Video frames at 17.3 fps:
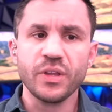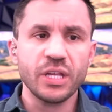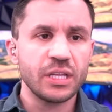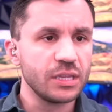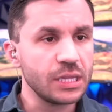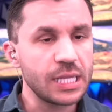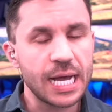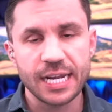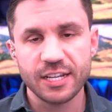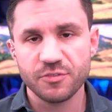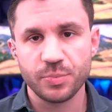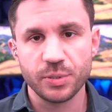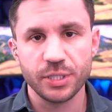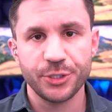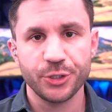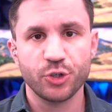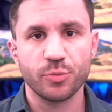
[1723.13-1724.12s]
a lot of
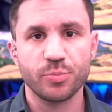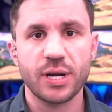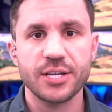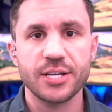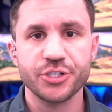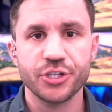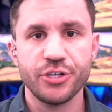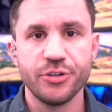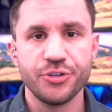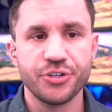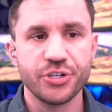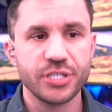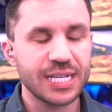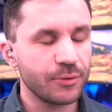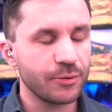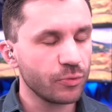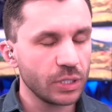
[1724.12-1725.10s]
political prosecutions.
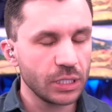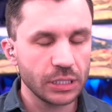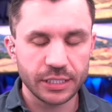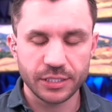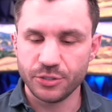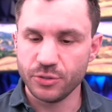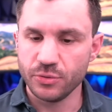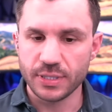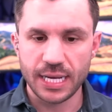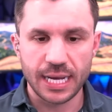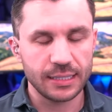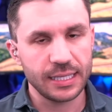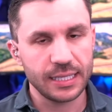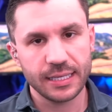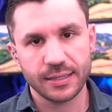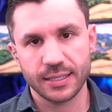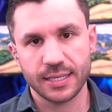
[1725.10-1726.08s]
I really do not
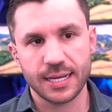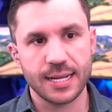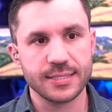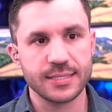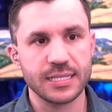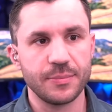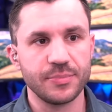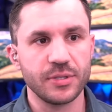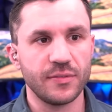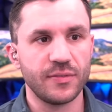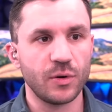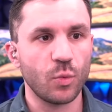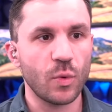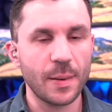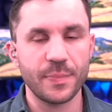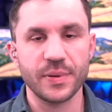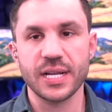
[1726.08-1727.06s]
like the concept of a
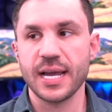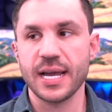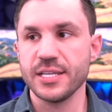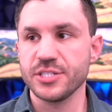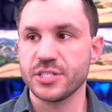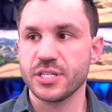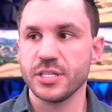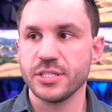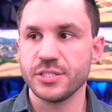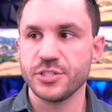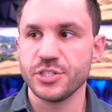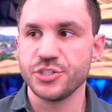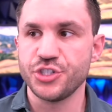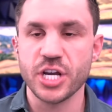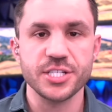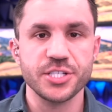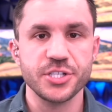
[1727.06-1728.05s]
weaponized
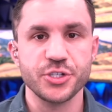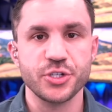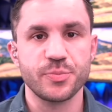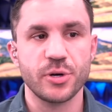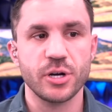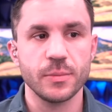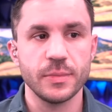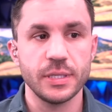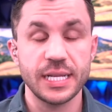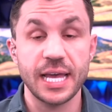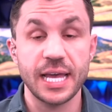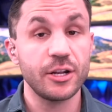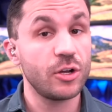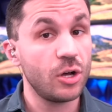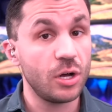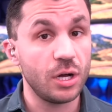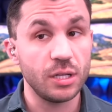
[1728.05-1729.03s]
Justice Department at
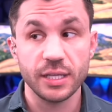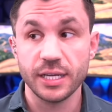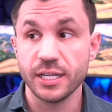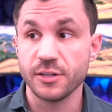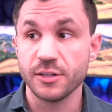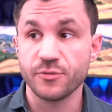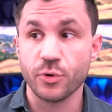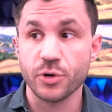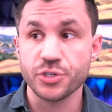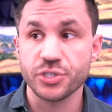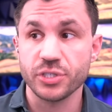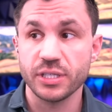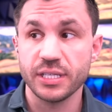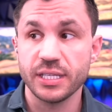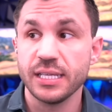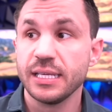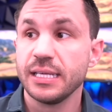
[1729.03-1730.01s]
all. And
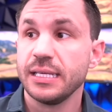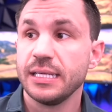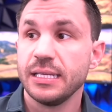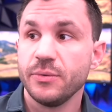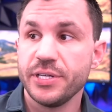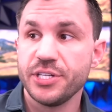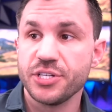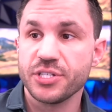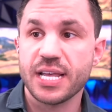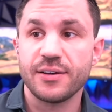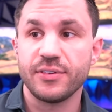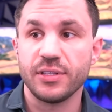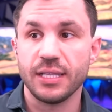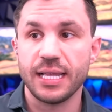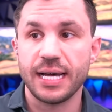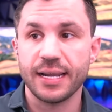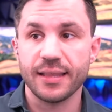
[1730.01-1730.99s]
unfortunately, we just have a
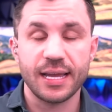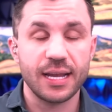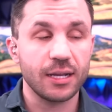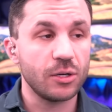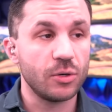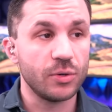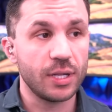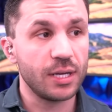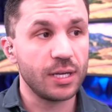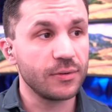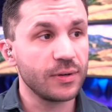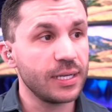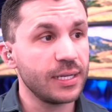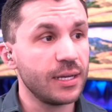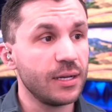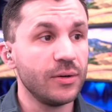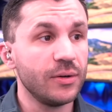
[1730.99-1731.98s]
lot of that going on right
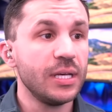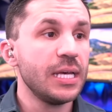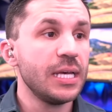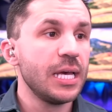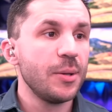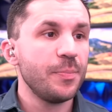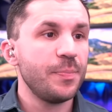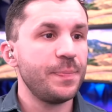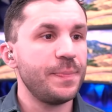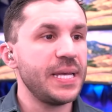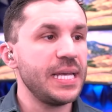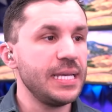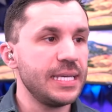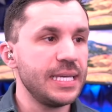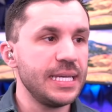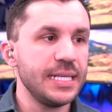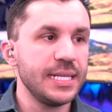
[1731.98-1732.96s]
now.
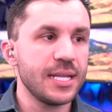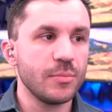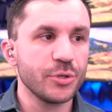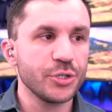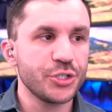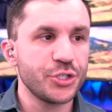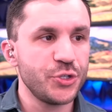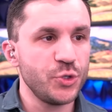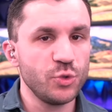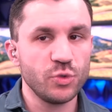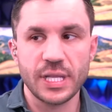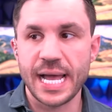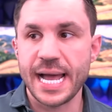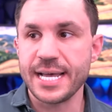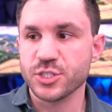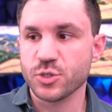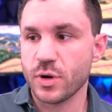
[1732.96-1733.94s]
Pinky number two,
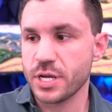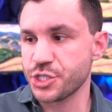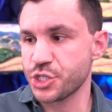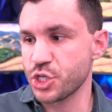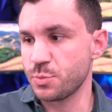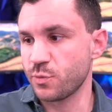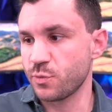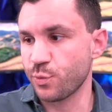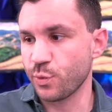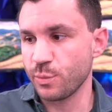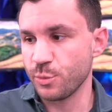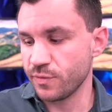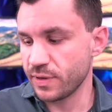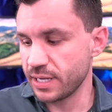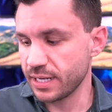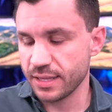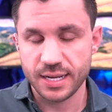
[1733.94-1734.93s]
last question before we move
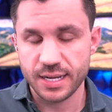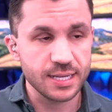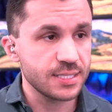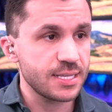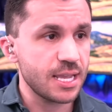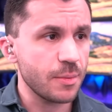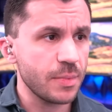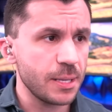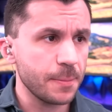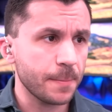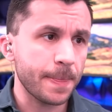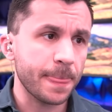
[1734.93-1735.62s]
on to the next segment